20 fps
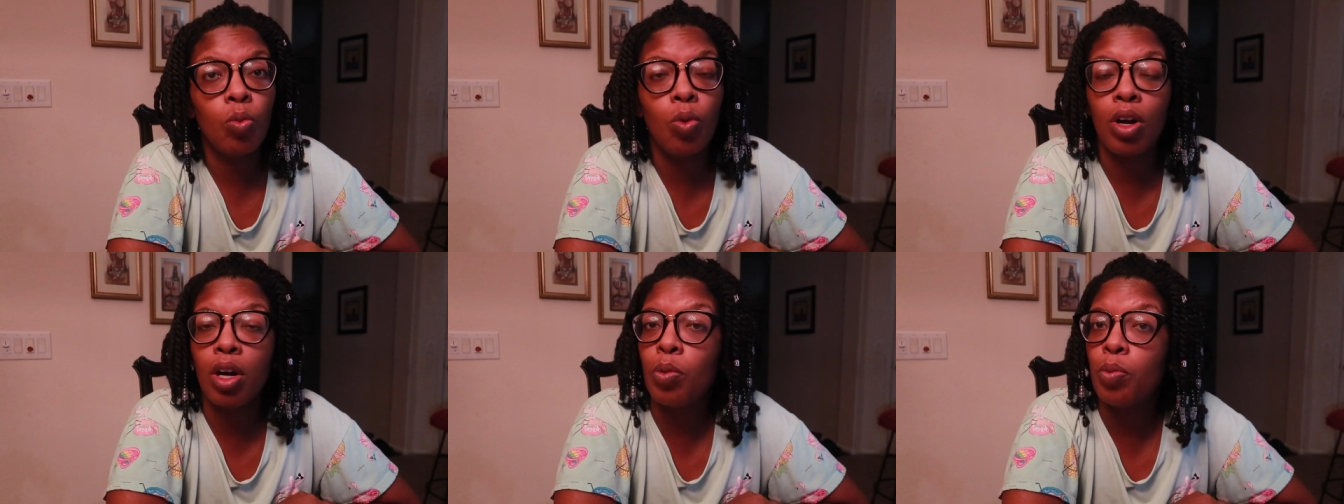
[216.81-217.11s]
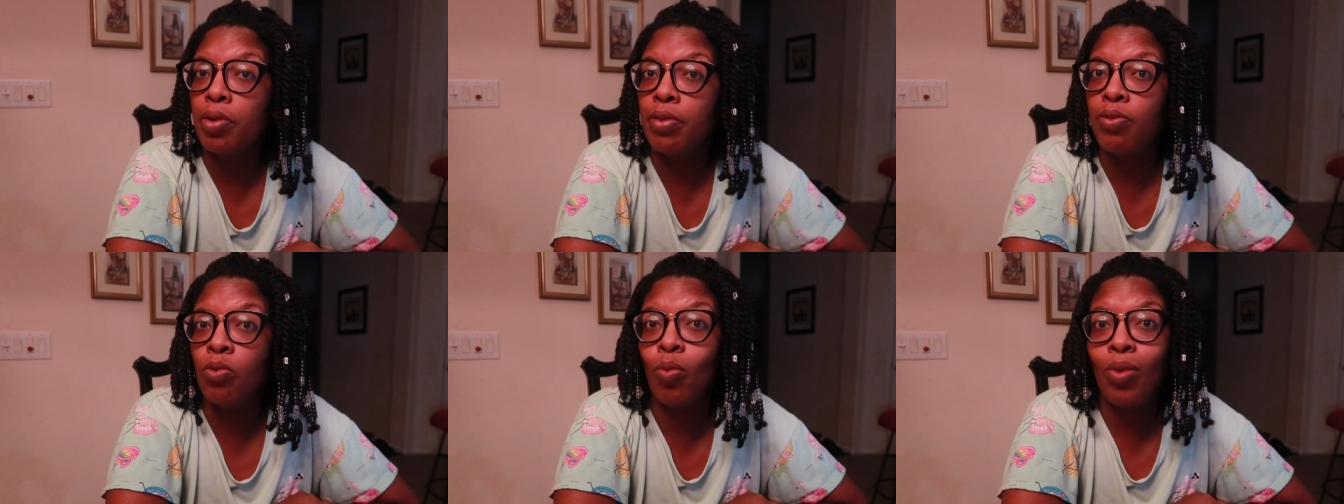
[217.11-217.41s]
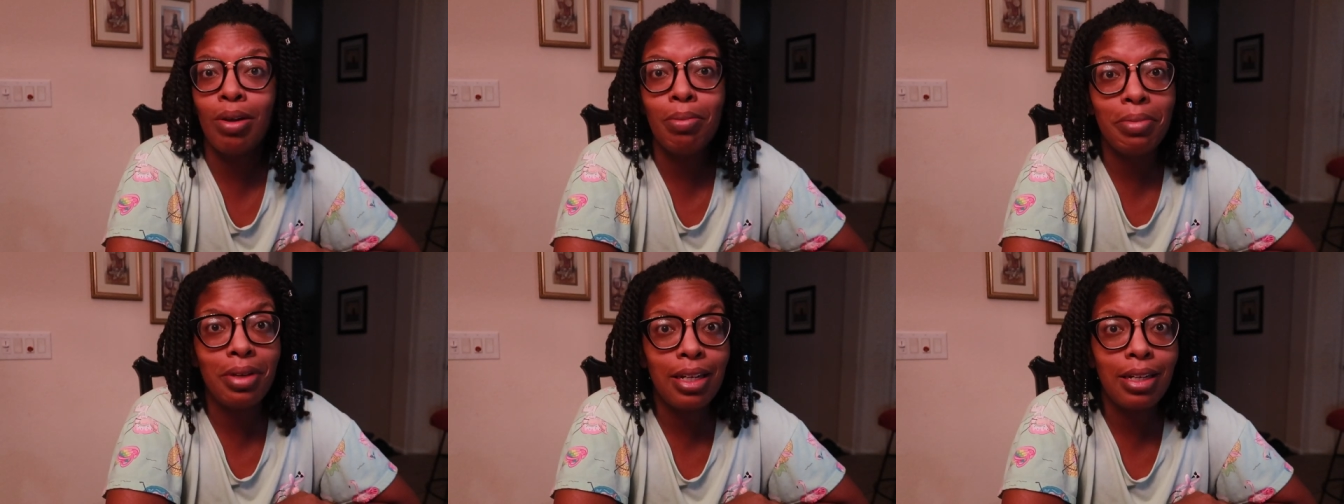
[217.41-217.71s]
work with
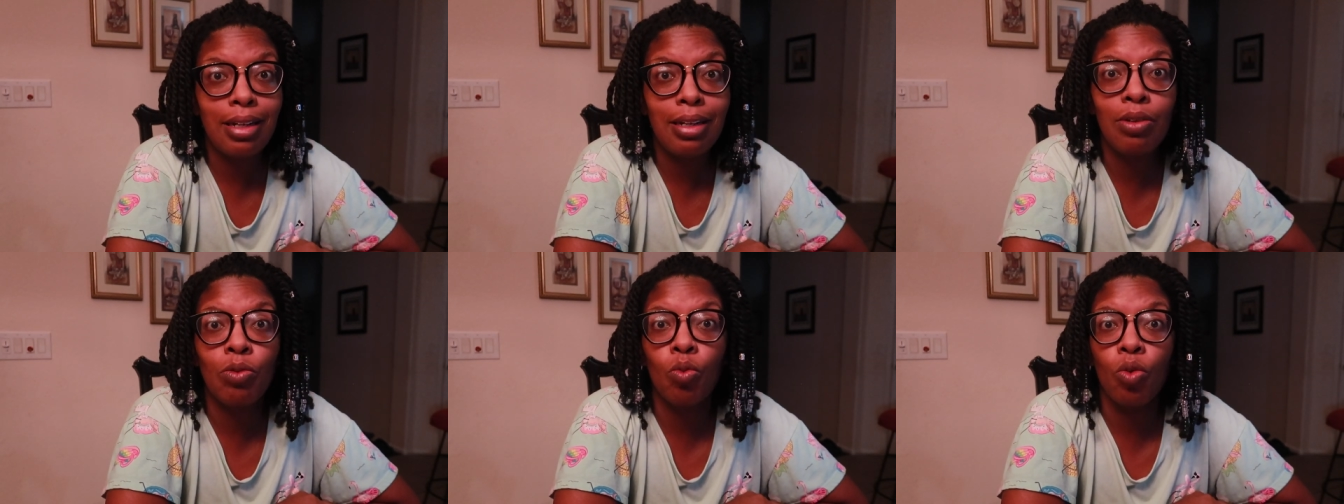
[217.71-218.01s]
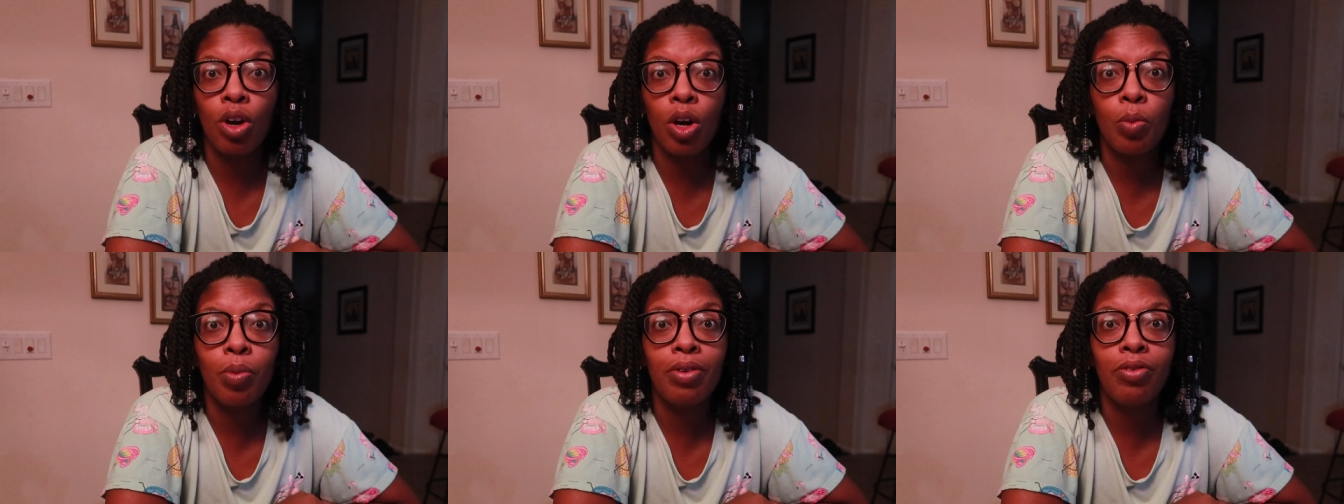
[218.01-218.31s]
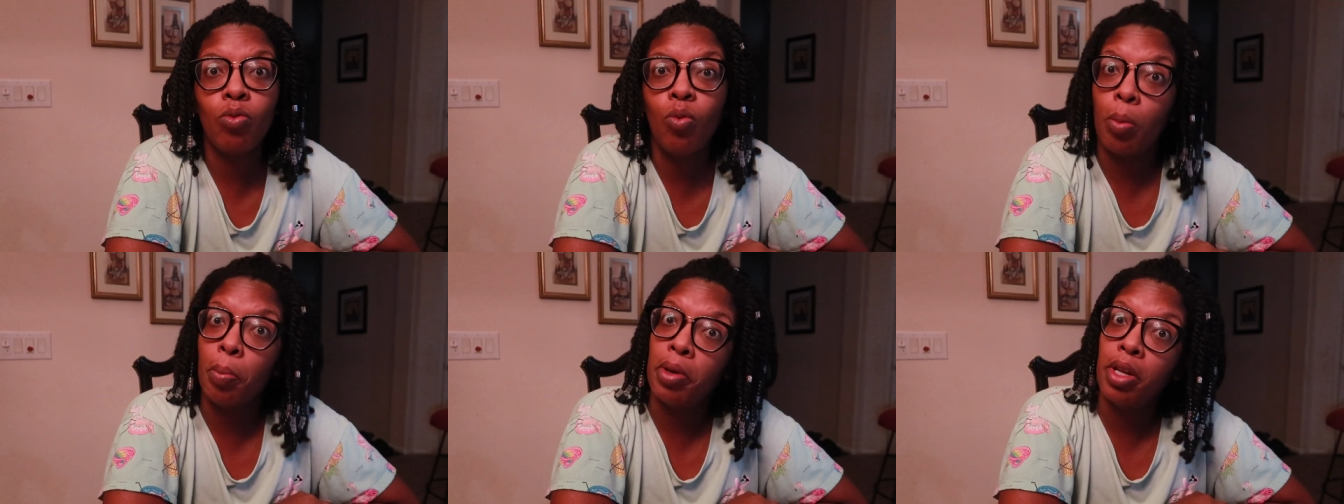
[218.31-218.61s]
women and work with
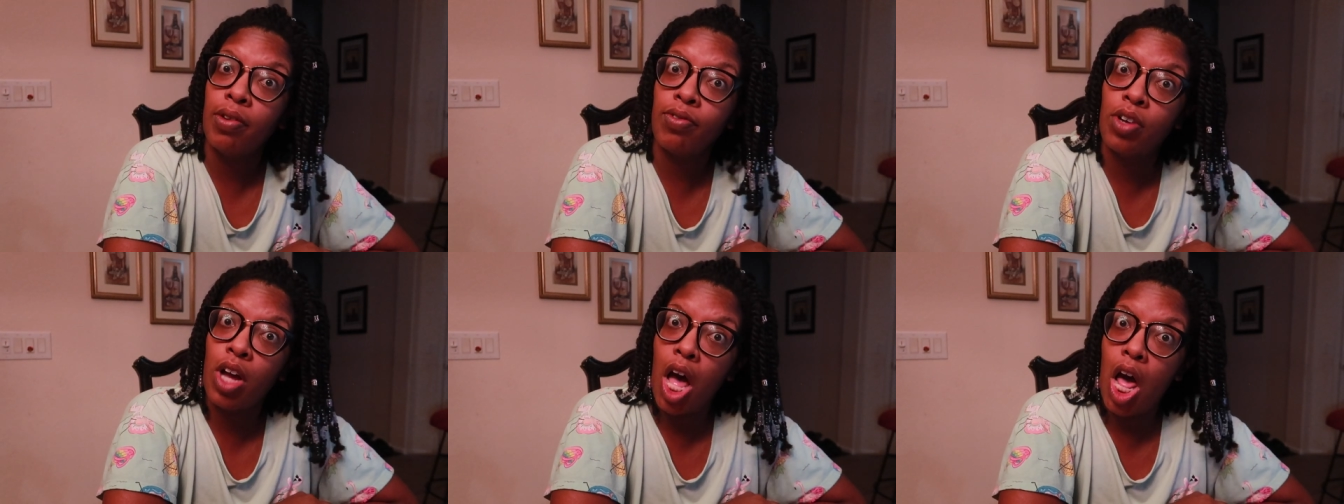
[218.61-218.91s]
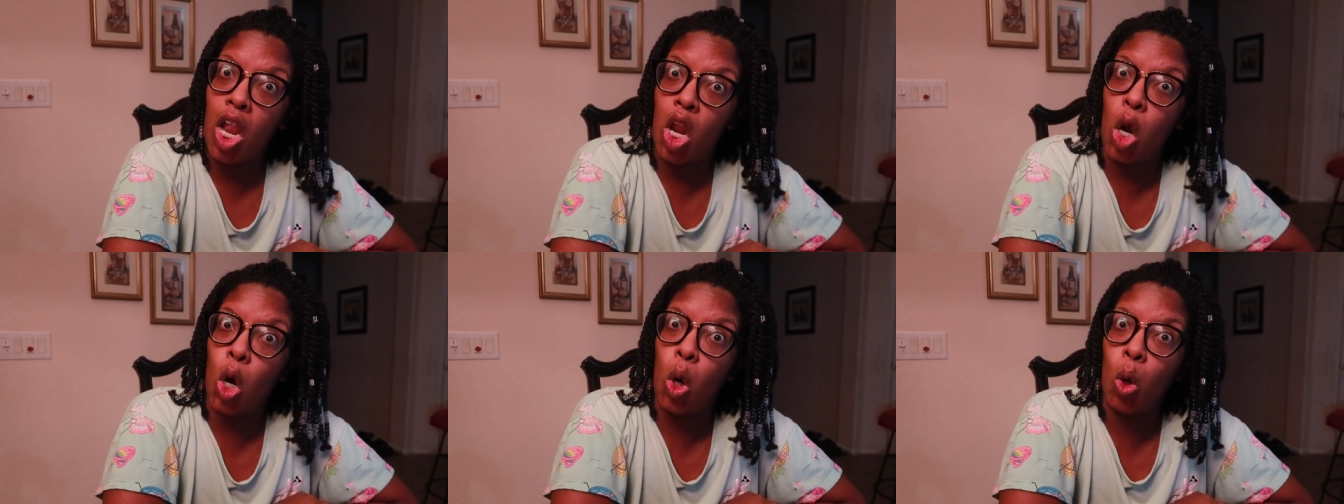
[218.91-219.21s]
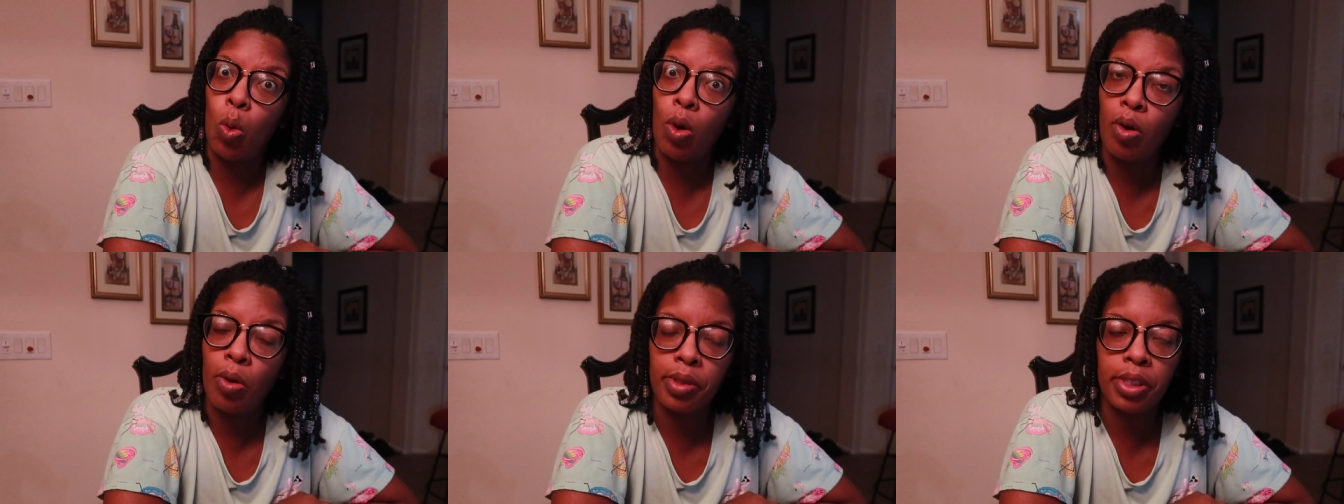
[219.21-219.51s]
women of color
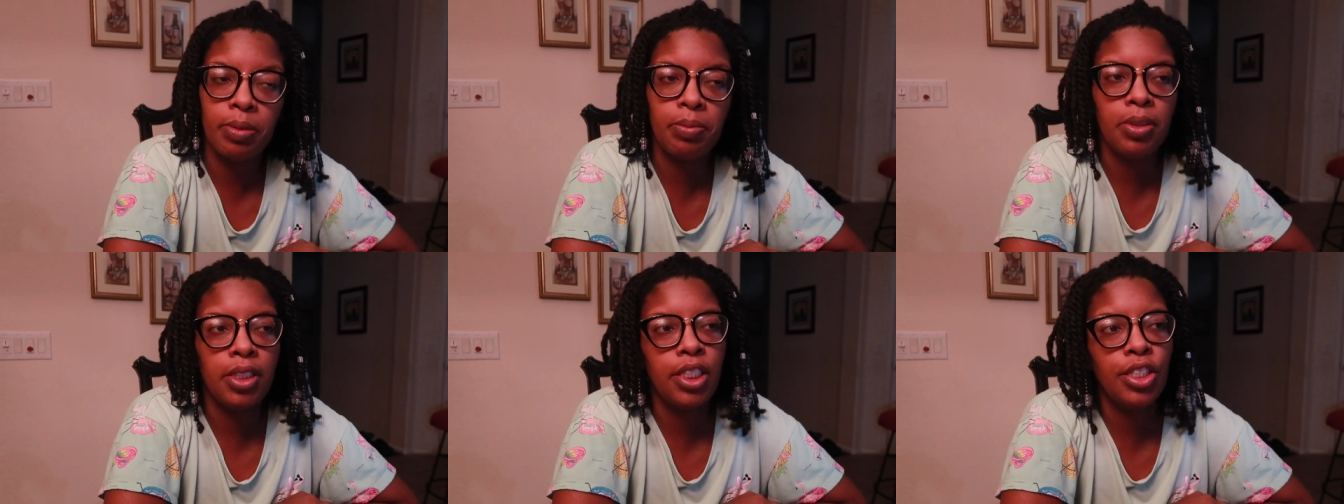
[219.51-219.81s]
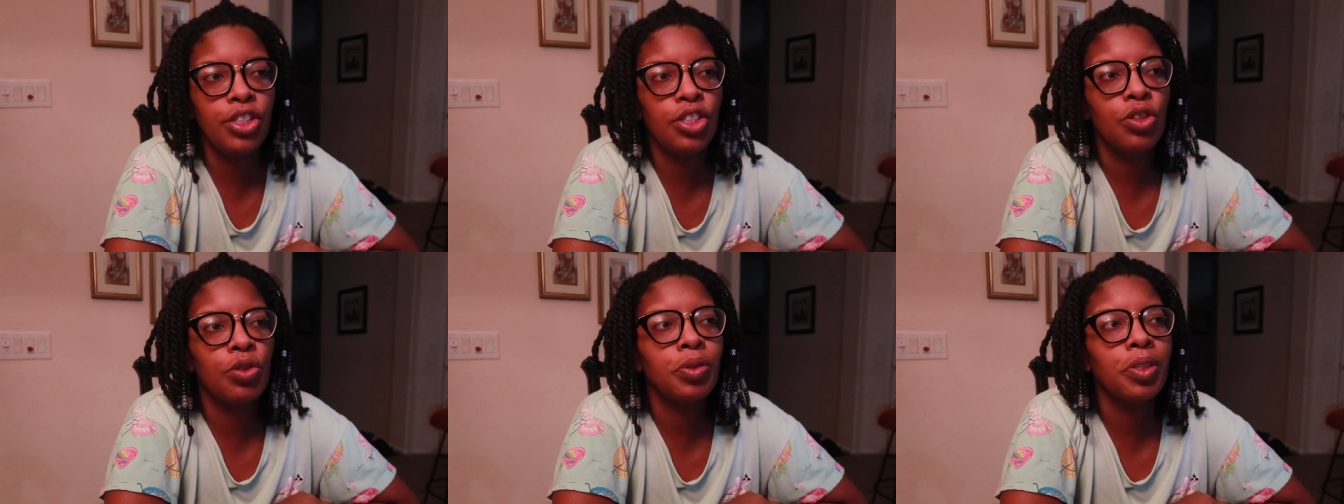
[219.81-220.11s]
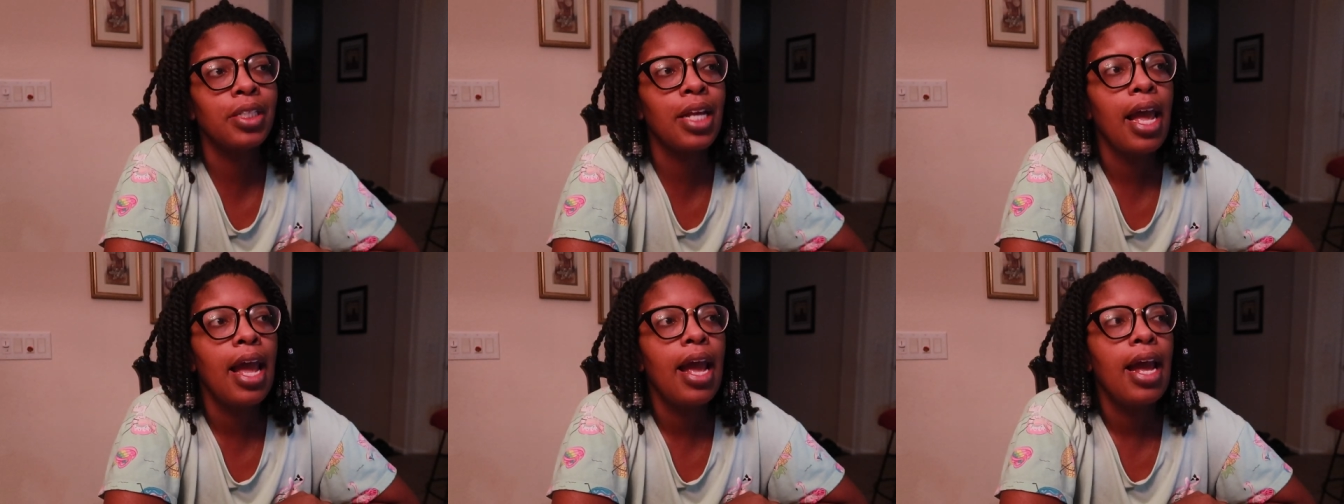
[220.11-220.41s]
work with some sisters
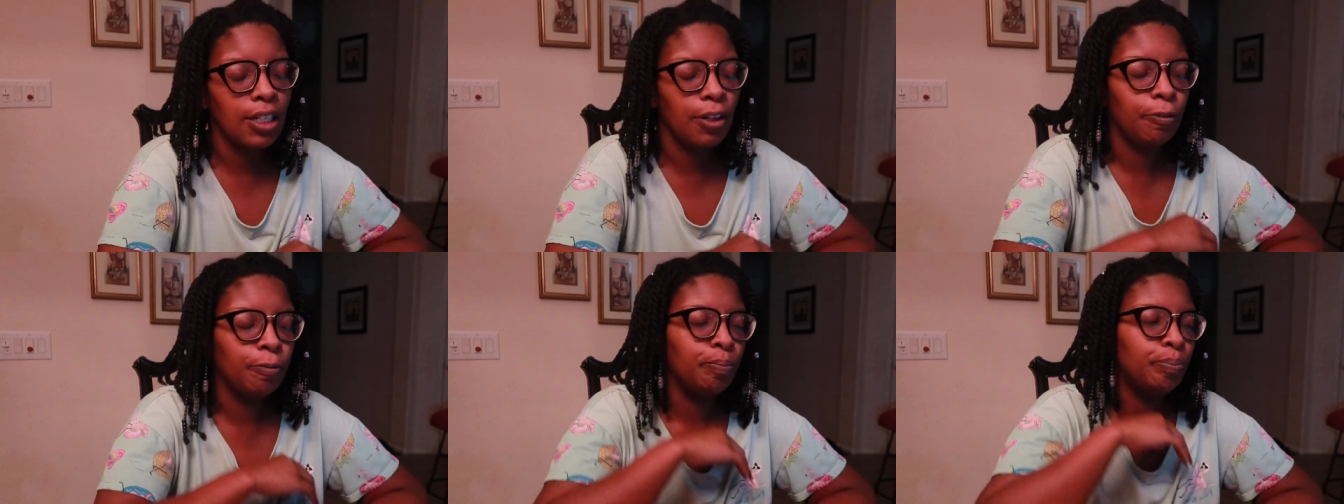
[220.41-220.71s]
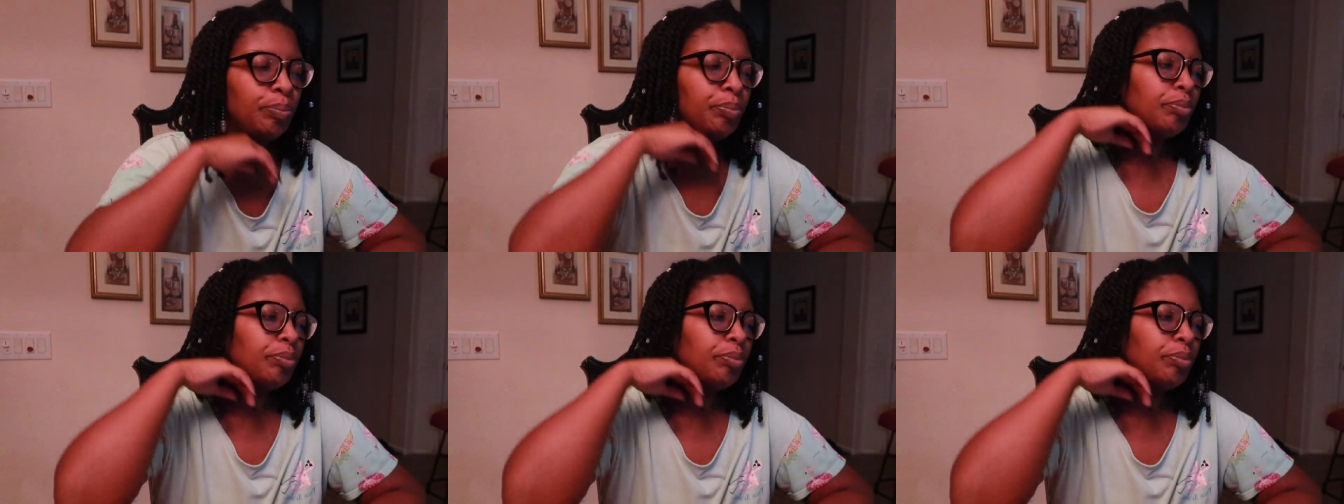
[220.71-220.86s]
so